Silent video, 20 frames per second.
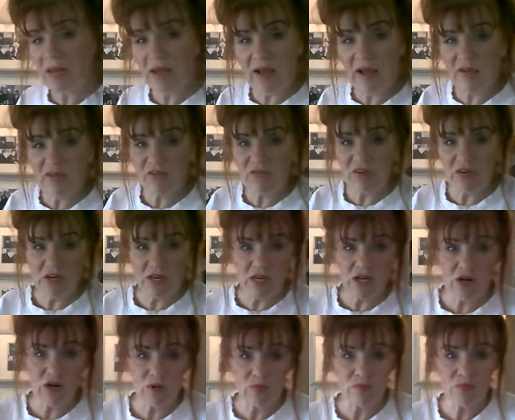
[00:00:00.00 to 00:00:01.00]
last
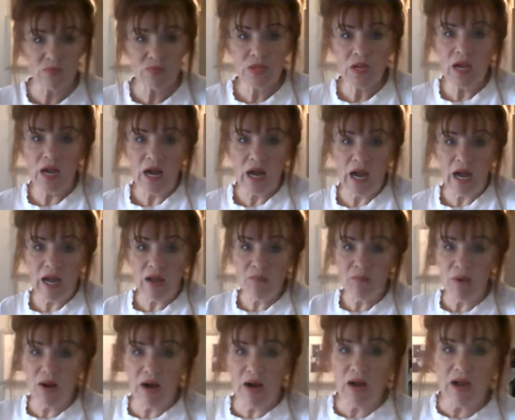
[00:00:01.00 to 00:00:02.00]
video, I
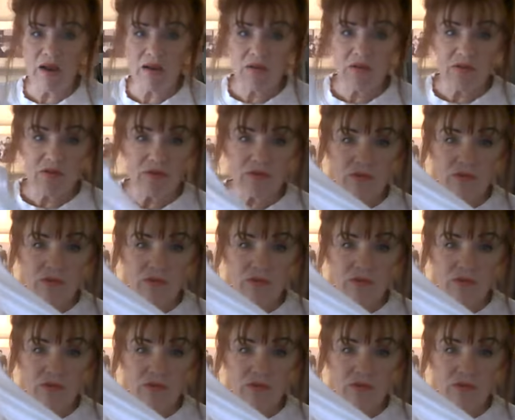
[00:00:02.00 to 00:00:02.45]
buy